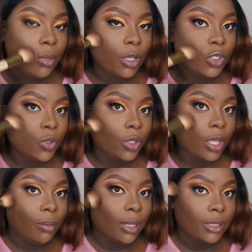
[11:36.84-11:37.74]
making sure
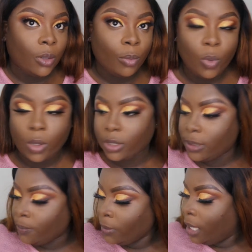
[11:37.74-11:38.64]
that you're blending
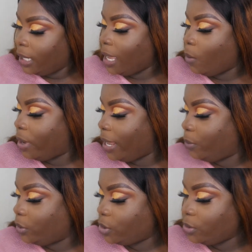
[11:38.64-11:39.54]
upwards. Now what
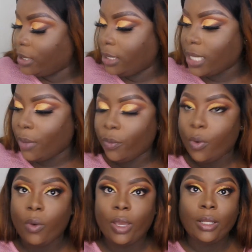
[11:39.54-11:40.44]
I will do is I will
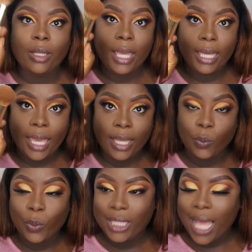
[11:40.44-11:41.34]
go in
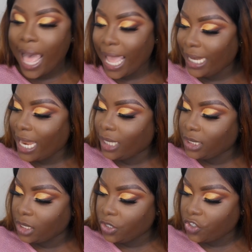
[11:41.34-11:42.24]
again with the
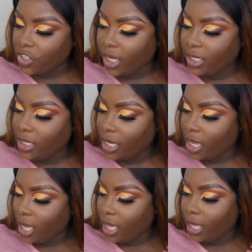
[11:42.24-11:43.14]
highlighting shade
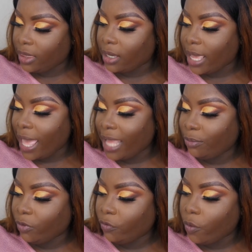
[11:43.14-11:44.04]
that I
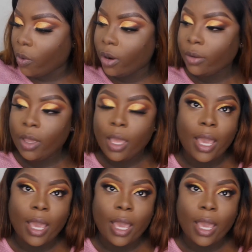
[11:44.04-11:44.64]
had before,